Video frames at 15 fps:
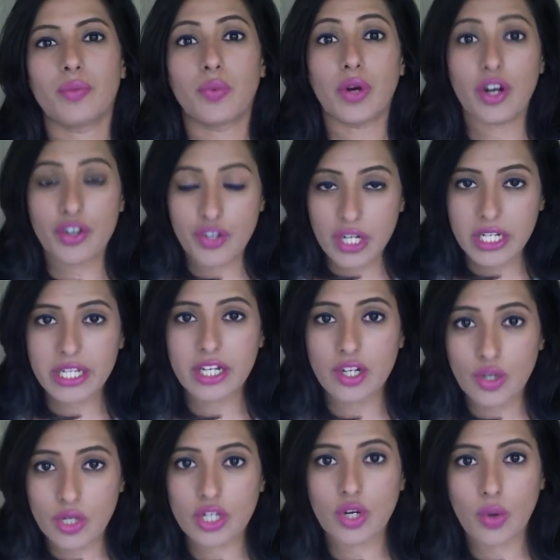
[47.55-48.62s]
were really
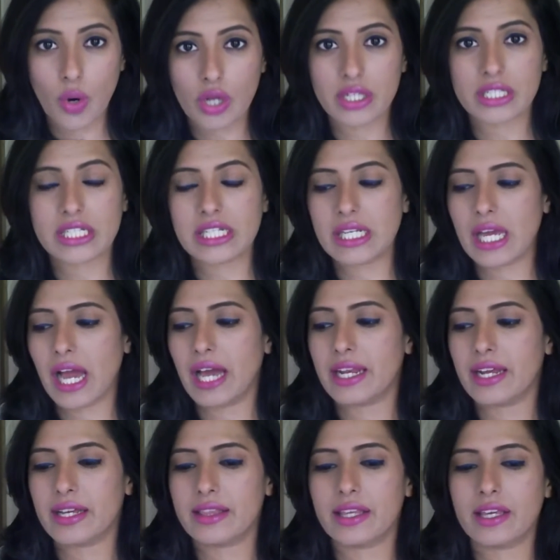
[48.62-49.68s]
good quality,
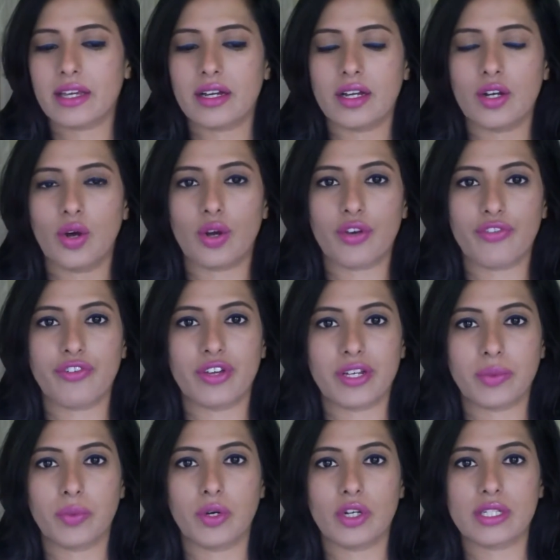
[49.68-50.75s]
and I think a lot of it
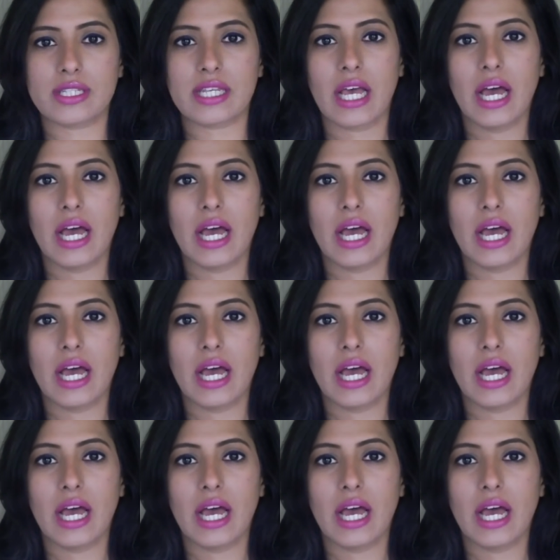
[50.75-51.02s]
was,